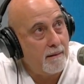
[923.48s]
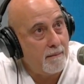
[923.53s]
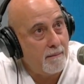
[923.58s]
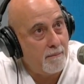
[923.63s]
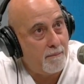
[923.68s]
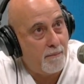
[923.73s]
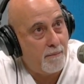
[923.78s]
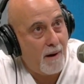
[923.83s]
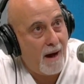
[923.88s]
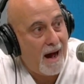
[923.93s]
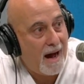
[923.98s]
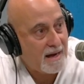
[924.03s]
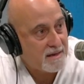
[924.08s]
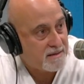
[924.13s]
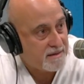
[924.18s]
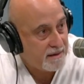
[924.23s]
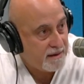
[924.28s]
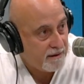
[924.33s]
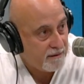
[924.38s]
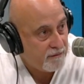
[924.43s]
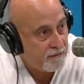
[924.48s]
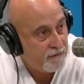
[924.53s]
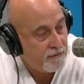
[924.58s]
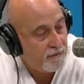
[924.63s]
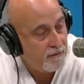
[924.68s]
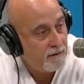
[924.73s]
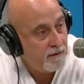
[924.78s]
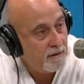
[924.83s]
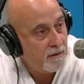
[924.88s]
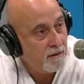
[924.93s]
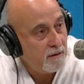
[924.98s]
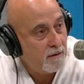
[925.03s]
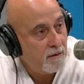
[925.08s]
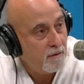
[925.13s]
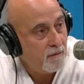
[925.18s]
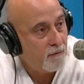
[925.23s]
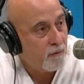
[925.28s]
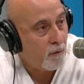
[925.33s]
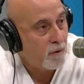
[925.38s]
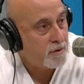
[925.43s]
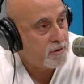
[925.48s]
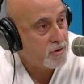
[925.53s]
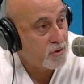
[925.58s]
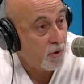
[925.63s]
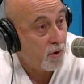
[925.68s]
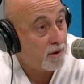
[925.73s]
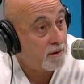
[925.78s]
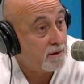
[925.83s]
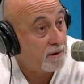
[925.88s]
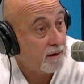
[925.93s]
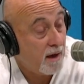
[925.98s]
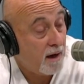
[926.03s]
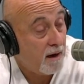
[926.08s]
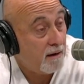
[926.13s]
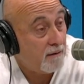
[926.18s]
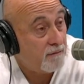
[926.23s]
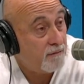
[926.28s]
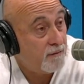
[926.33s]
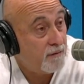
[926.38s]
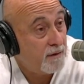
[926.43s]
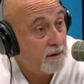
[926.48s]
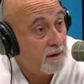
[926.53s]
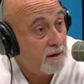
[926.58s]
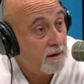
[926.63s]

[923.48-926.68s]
positive for Jordan Love